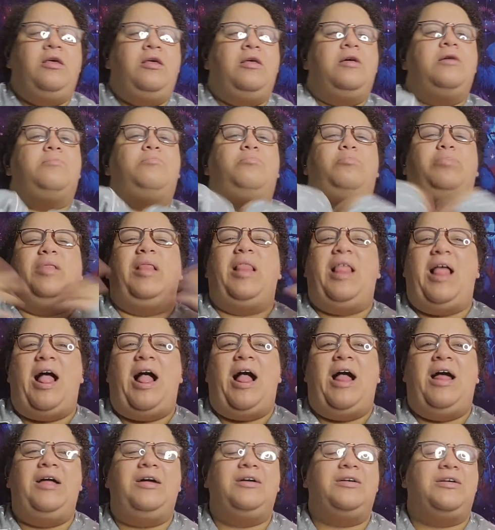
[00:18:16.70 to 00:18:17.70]

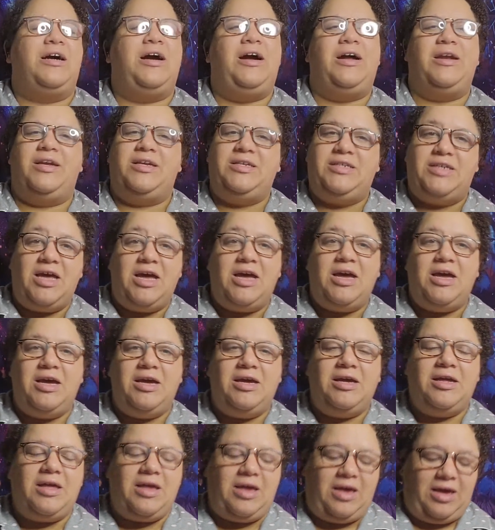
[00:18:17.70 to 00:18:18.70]
blah kind of
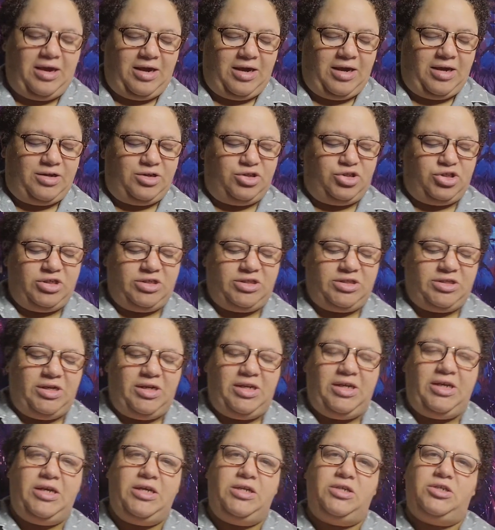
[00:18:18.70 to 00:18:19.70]
day and just
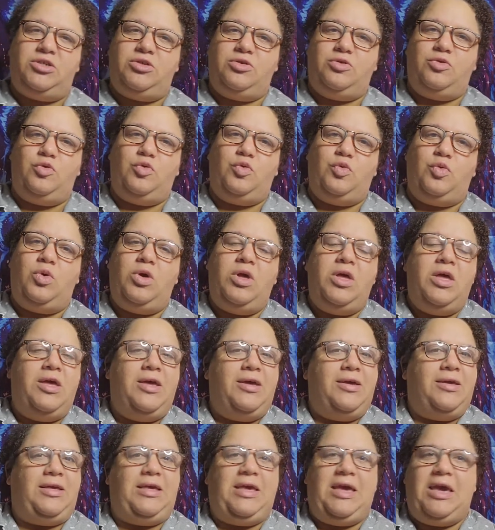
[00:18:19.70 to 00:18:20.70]
need to
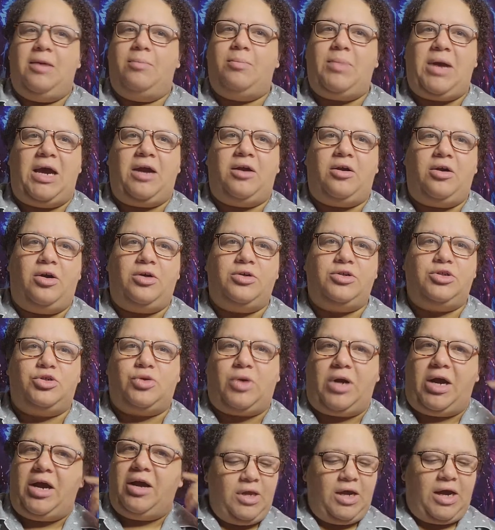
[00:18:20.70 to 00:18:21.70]
get back on
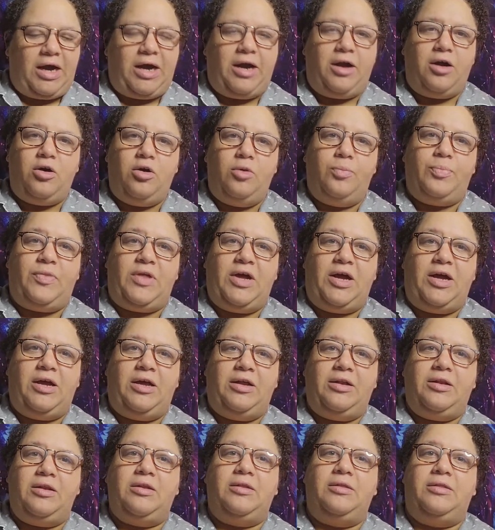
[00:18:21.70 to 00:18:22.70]
track. I hope
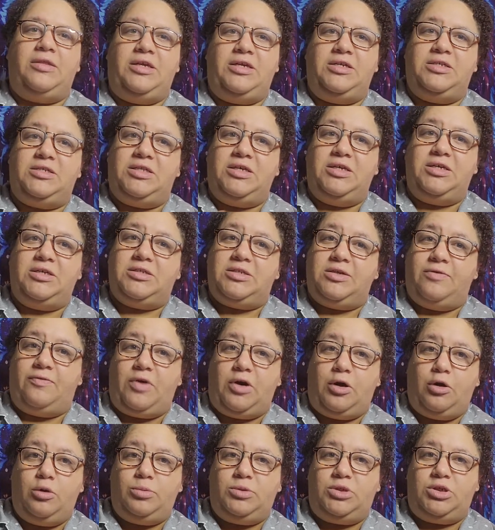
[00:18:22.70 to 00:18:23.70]
that these things have
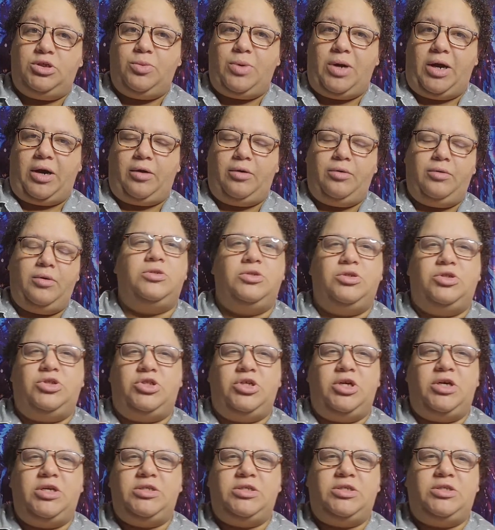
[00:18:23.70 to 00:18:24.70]
helped you out.
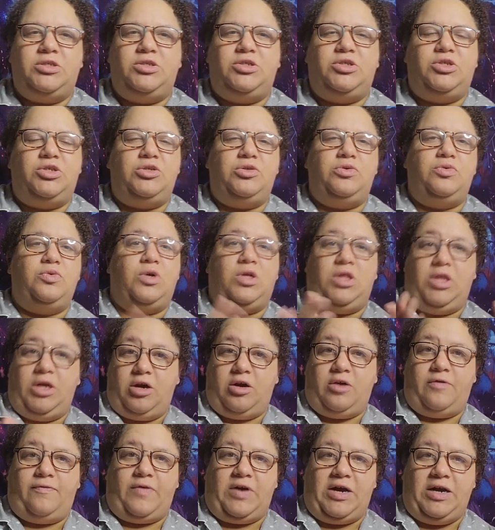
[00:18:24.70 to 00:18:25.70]
Just to
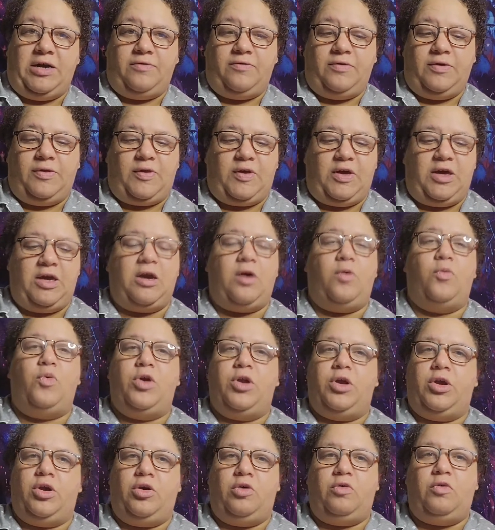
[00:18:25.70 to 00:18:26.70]
clarify everything, I
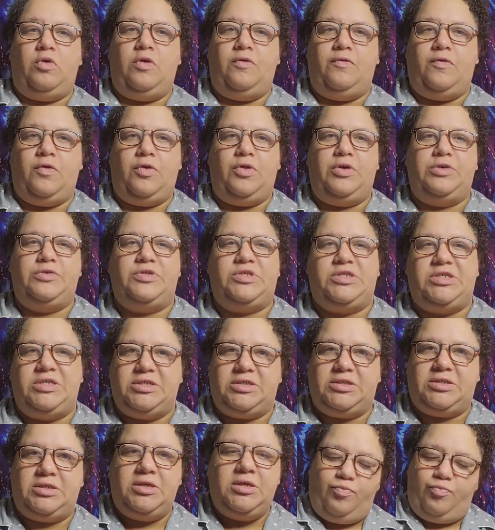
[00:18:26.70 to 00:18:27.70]
want to go over those
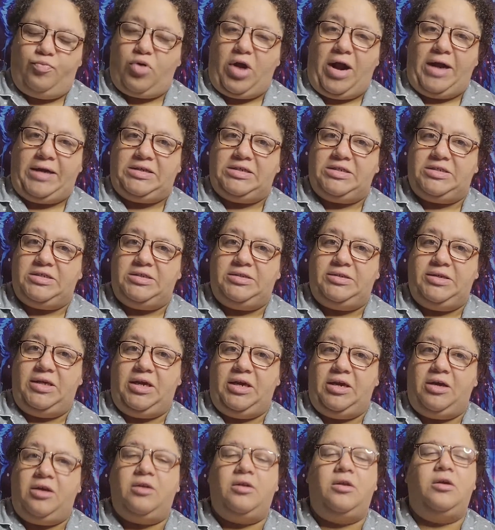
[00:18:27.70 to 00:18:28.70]
6 practices
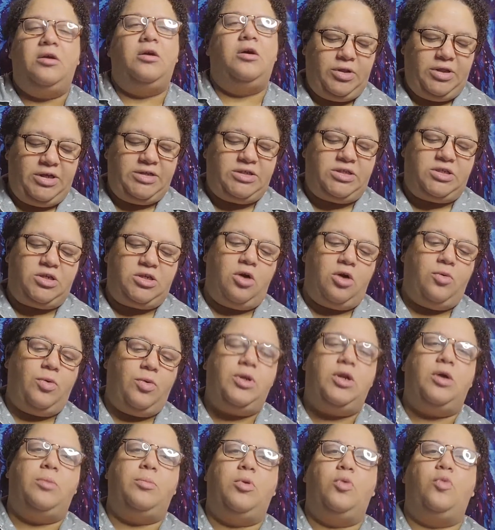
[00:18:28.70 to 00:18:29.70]
again. Let's start with
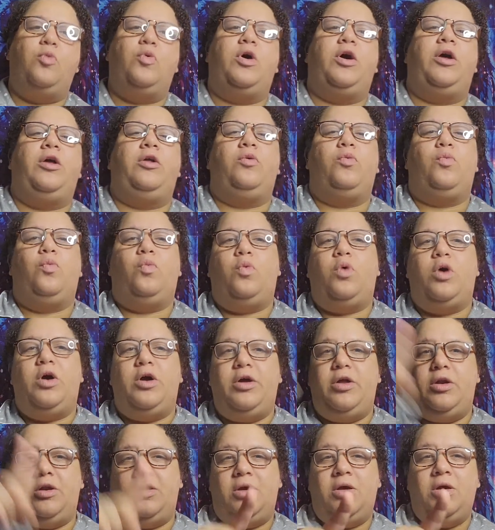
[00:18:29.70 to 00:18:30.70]
number 1.
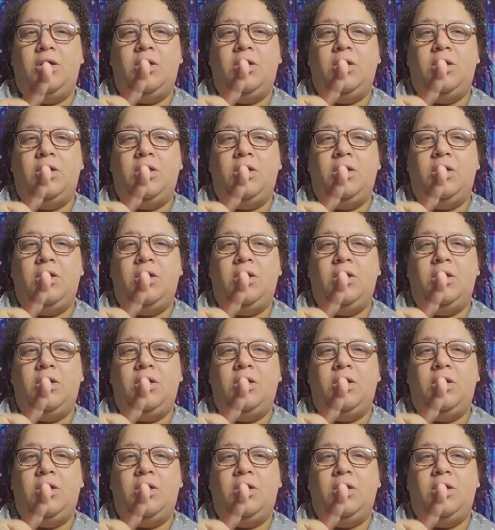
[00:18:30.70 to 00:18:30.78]
1